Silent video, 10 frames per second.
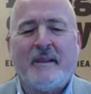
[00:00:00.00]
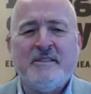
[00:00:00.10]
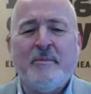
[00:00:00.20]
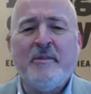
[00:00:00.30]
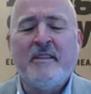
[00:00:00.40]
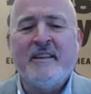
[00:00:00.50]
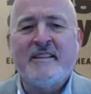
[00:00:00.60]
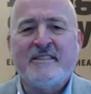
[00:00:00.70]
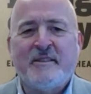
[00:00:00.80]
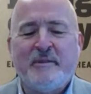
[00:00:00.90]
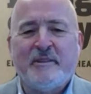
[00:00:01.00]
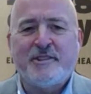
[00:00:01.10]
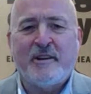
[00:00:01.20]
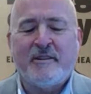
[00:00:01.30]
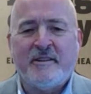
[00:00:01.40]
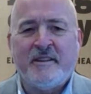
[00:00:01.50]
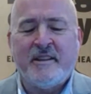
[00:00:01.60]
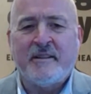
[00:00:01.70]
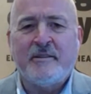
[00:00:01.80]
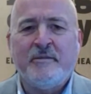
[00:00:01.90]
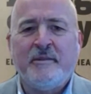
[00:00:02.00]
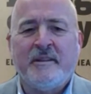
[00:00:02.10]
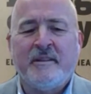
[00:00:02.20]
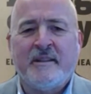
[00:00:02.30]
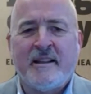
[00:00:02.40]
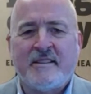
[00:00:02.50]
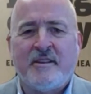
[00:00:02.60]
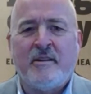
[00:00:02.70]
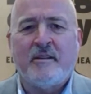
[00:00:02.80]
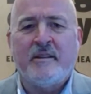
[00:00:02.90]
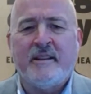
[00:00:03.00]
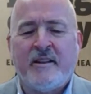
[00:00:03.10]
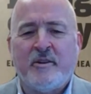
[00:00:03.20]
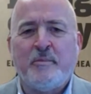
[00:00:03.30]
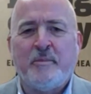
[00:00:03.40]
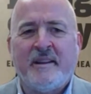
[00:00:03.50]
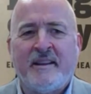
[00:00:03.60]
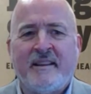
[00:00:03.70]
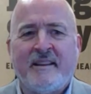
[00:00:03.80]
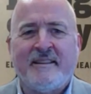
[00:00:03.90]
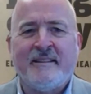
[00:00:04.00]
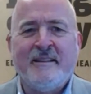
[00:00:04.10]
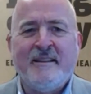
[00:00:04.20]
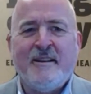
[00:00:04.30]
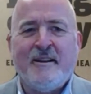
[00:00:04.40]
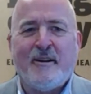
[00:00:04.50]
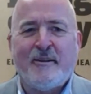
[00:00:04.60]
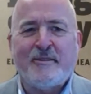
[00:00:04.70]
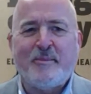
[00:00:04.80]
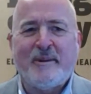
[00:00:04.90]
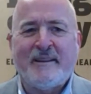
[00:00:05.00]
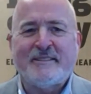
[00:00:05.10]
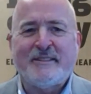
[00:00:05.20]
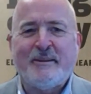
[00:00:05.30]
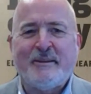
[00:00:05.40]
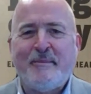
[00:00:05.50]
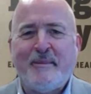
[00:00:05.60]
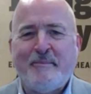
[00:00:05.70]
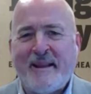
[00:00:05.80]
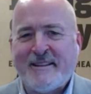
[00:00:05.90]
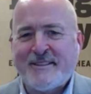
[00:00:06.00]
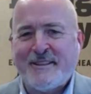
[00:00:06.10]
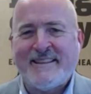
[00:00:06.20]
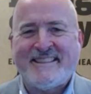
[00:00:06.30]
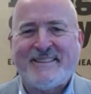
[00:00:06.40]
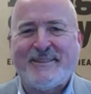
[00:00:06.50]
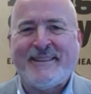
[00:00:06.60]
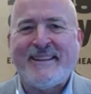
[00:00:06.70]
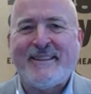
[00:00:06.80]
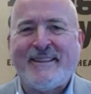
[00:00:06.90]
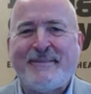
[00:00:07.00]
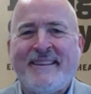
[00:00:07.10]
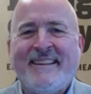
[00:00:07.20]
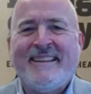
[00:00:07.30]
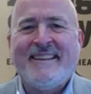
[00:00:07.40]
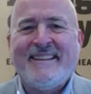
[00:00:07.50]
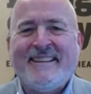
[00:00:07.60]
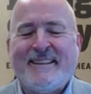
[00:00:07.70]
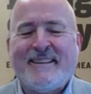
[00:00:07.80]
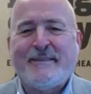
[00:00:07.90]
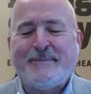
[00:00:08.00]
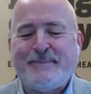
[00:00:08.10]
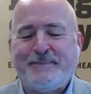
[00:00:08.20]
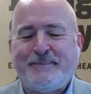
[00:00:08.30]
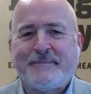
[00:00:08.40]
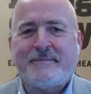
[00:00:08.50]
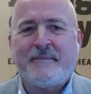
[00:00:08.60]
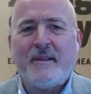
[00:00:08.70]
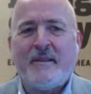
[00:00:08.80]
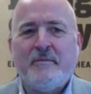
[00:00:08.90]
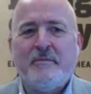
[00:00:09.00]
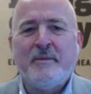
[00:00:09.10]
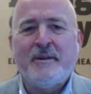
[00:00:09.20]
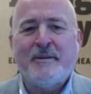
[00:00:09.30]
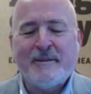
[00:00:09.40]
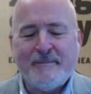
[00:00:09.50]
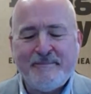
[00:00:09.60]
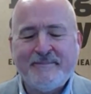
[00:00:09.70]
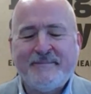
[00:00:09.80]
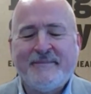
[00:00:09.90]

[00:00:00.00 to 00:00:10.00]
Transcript: Some of the things that we'll share today, including that song and that opening, uh, are to bring some medicine into your life. Um, we're